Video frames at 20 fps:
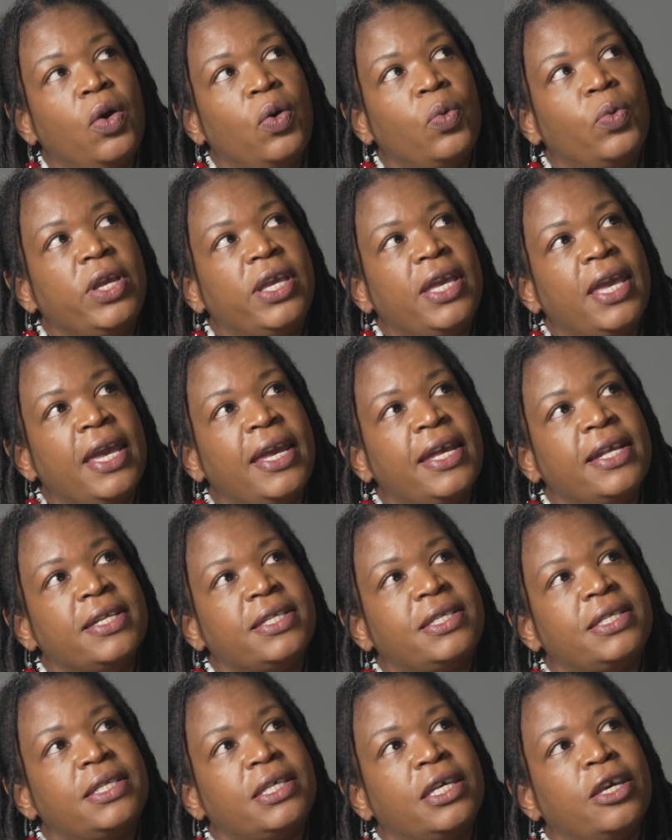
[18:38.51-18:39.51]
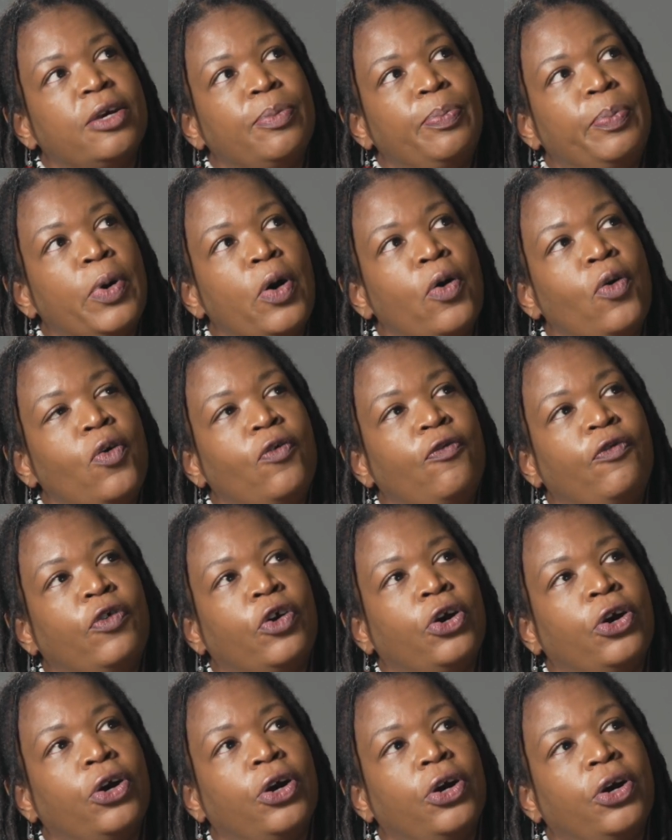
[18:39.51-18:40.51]
we can't skip
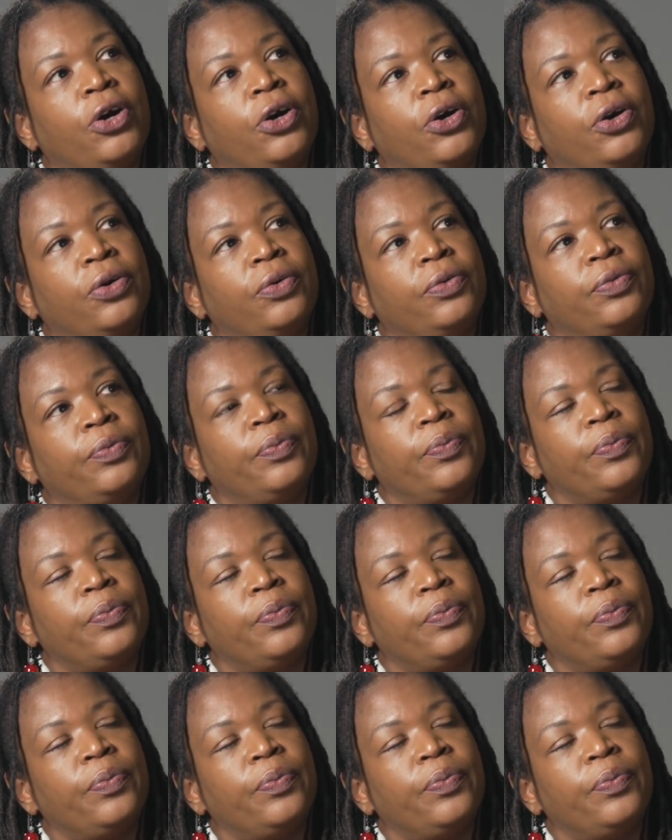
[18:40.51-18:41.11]
over